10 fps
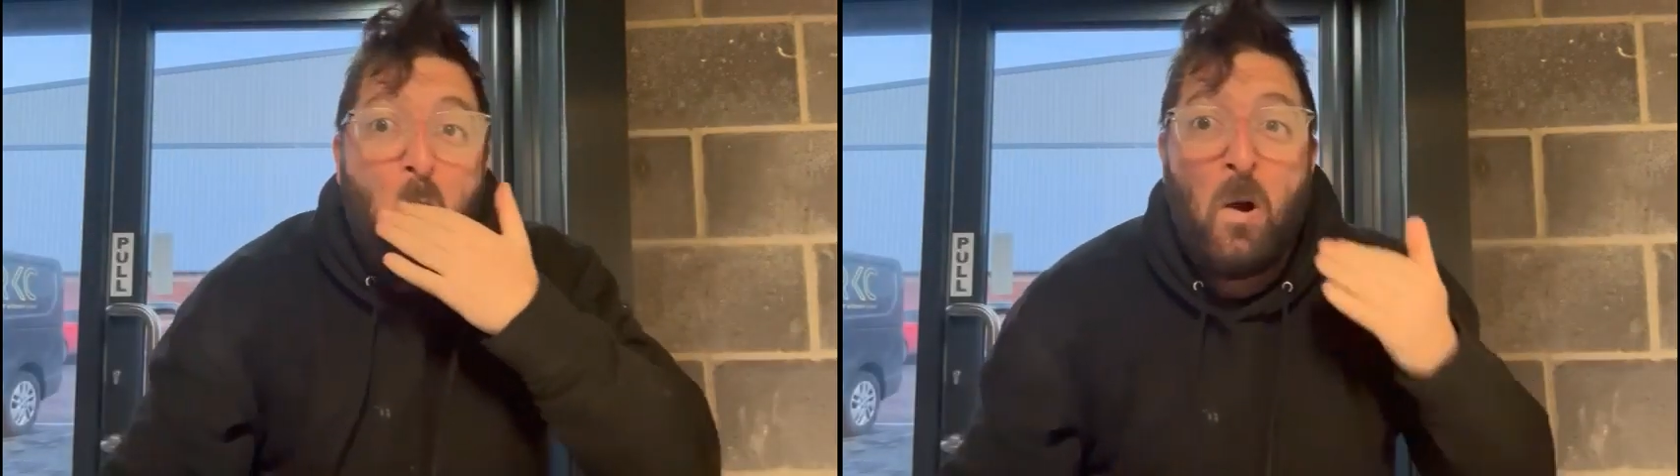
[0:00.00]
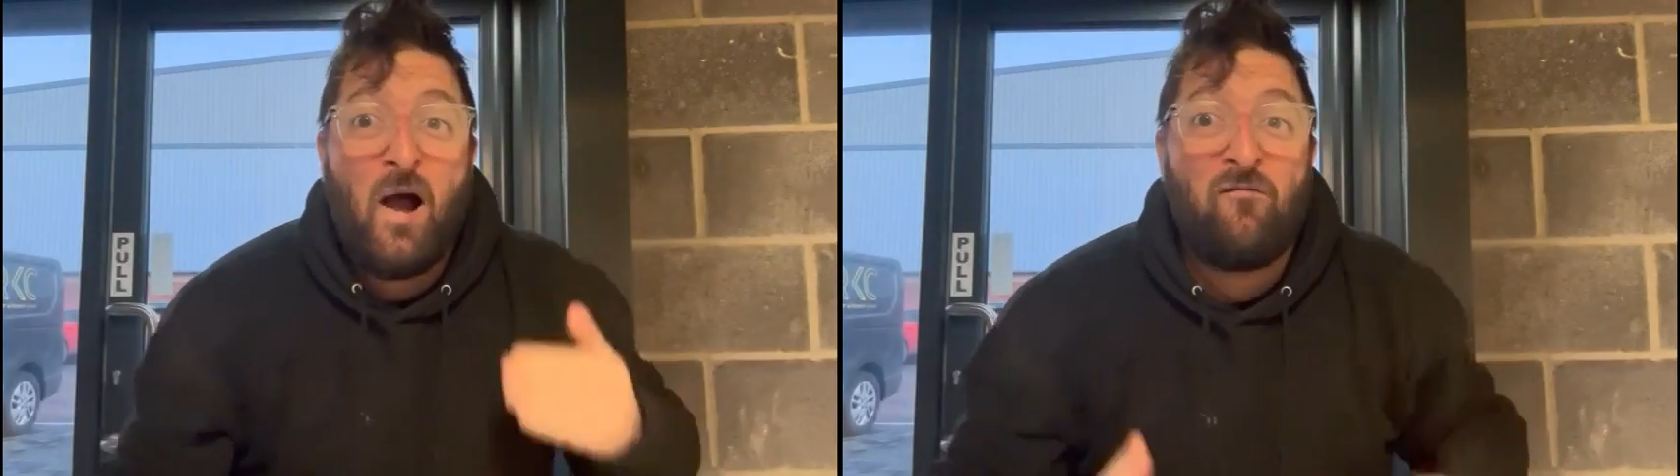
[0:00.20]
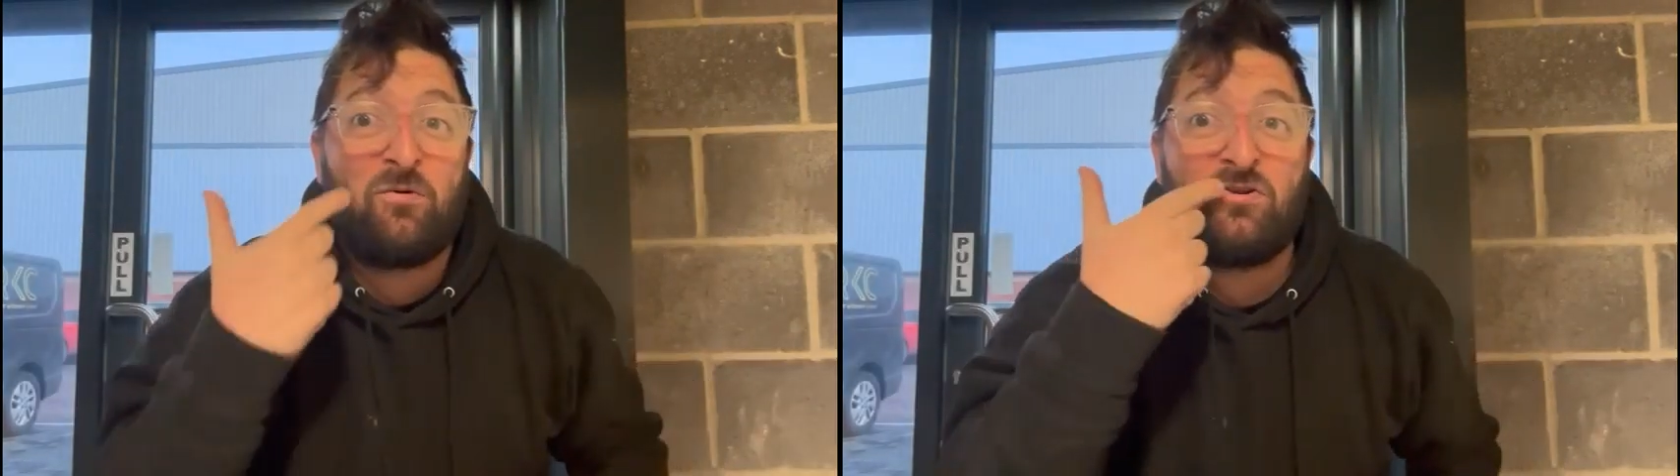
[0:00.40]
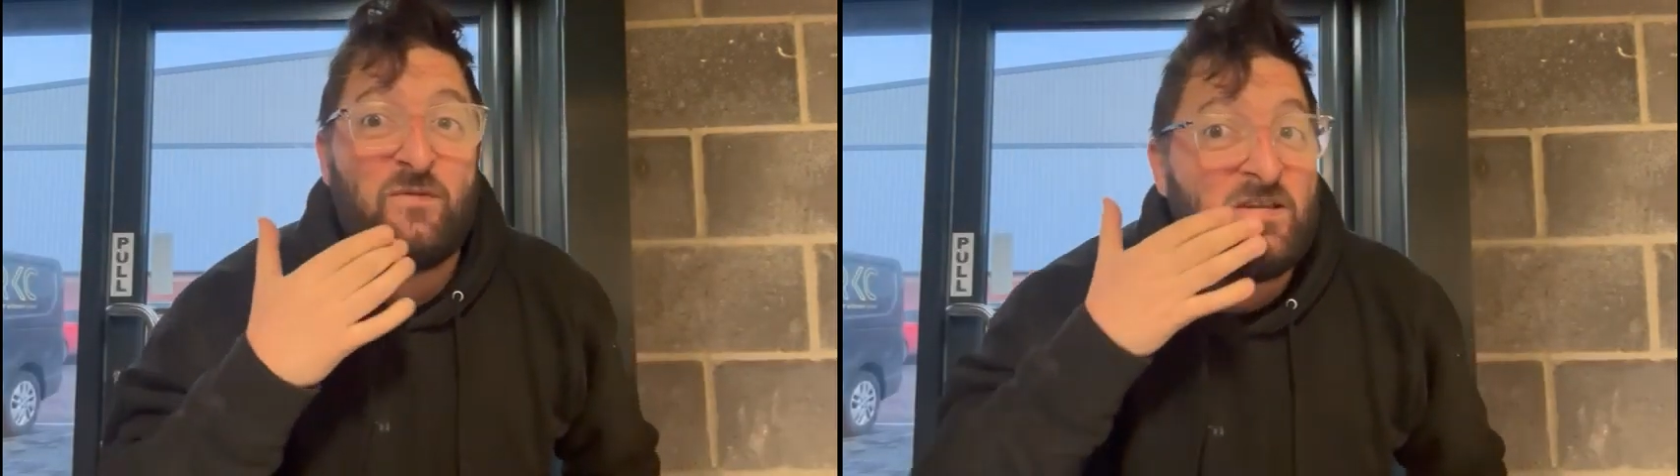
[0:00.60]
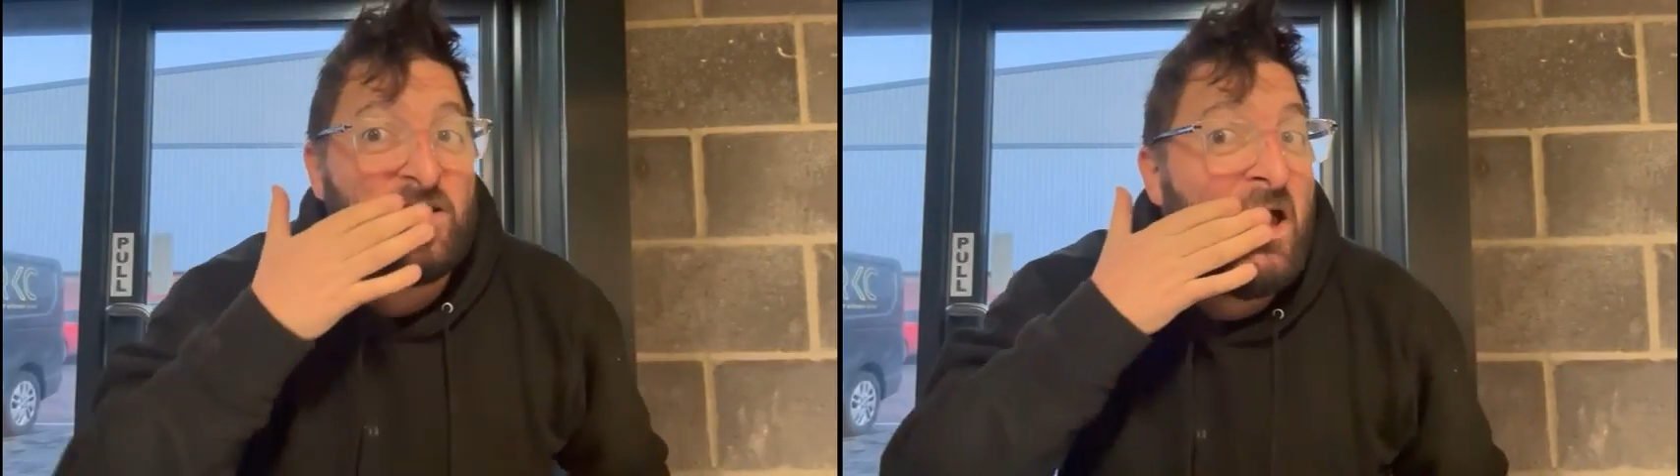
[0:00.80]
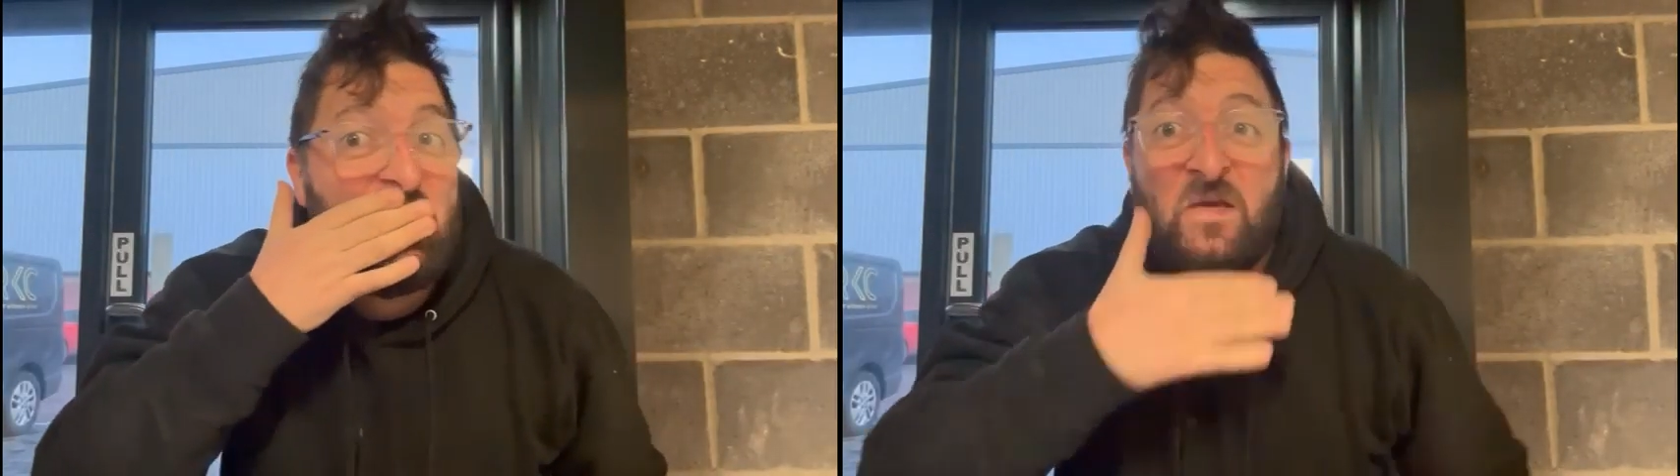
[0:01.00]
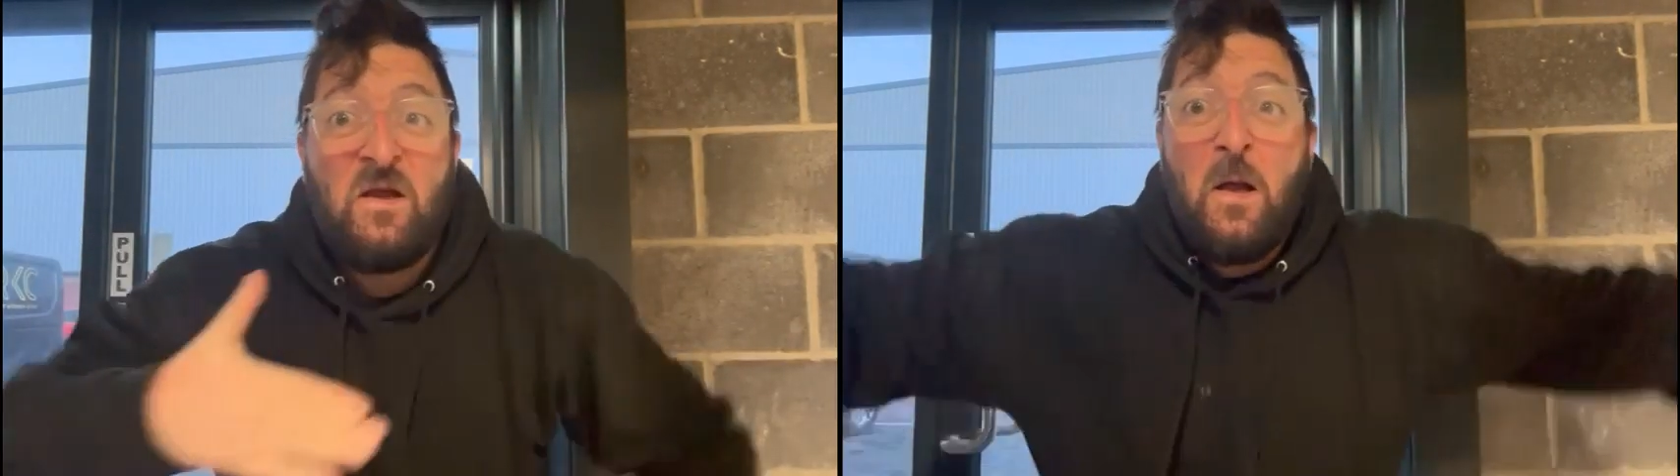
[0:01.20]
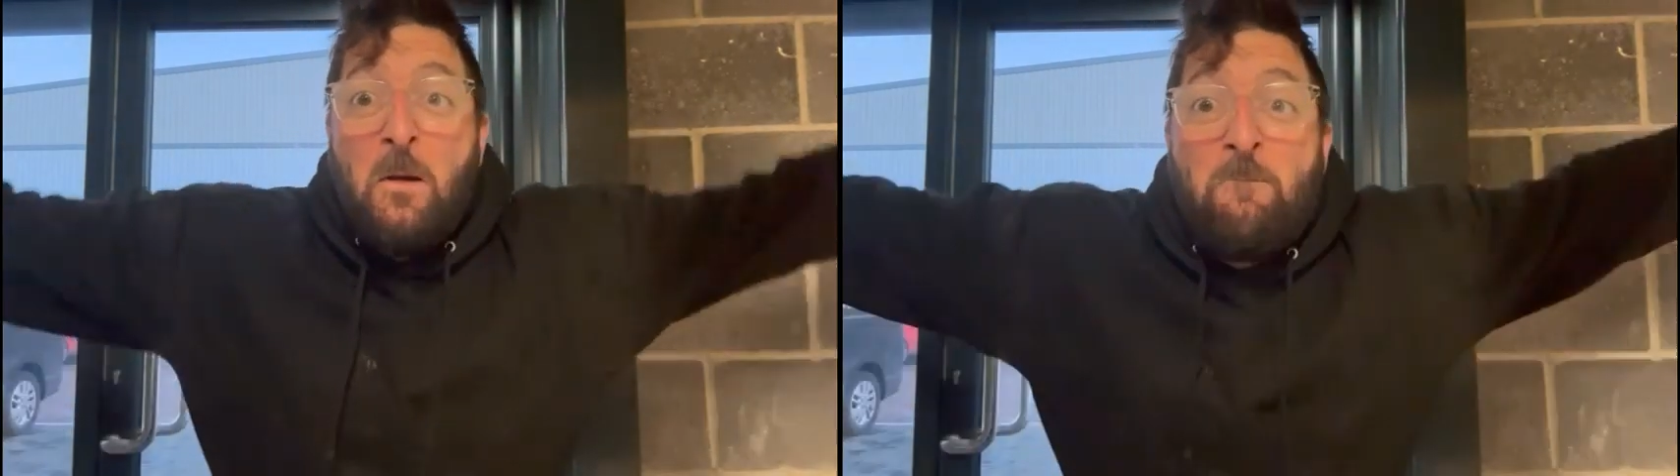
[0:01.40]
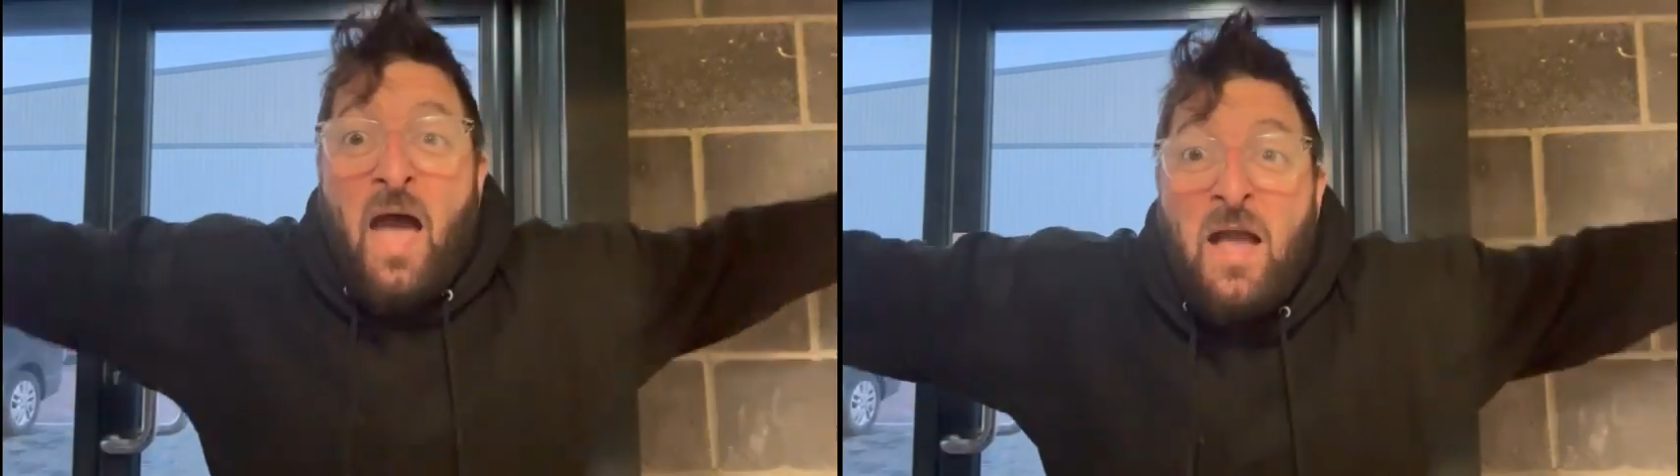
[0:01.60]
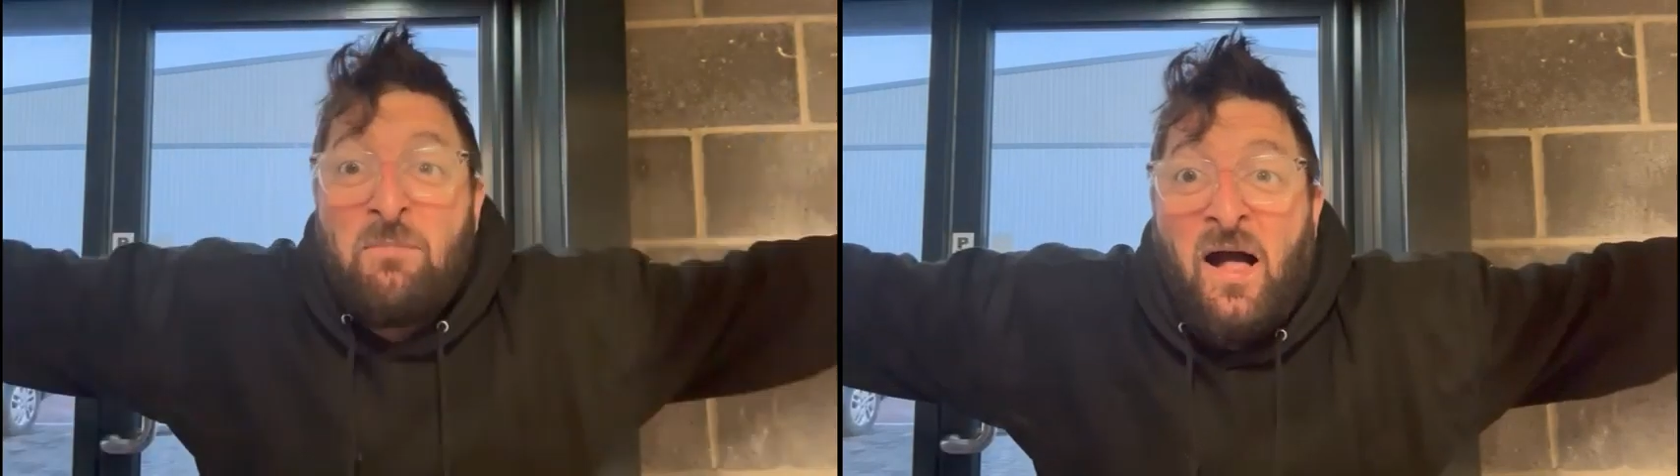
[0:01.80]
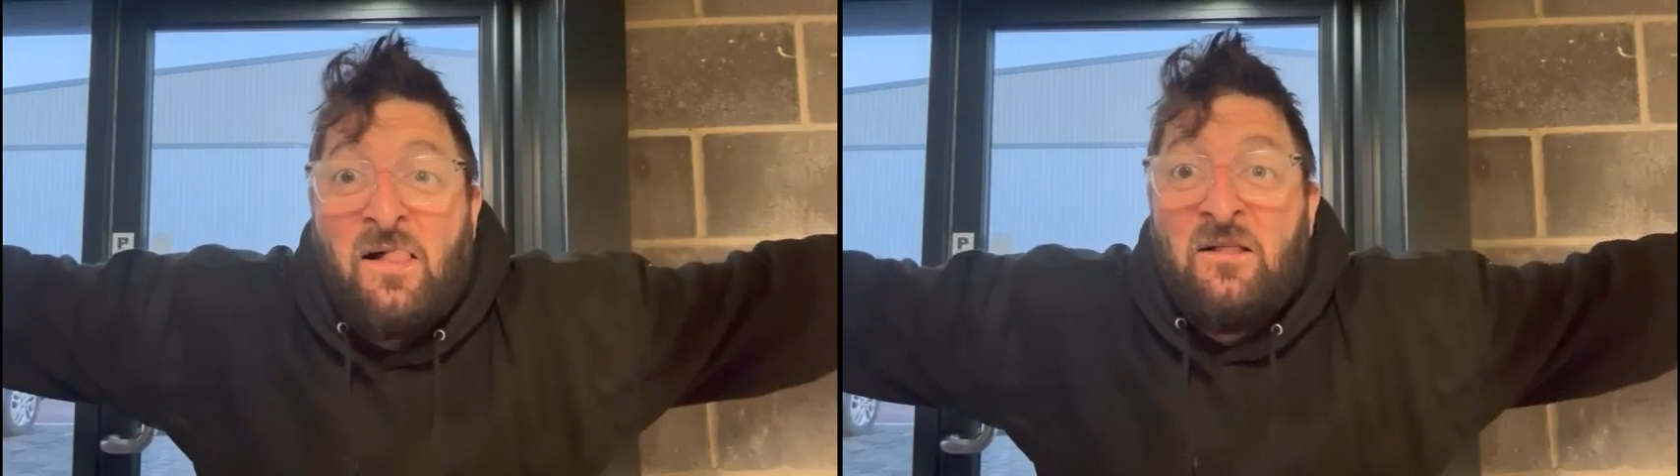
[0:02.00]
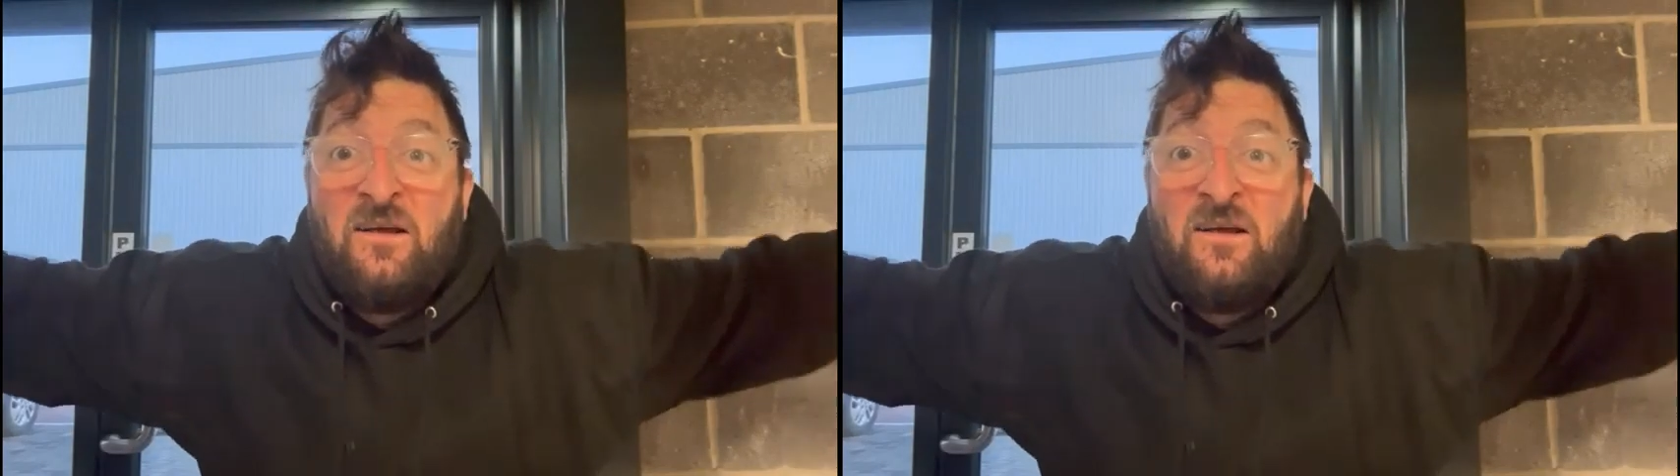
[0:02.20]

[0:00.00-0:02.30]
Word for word: i brush brushed my teeth. People,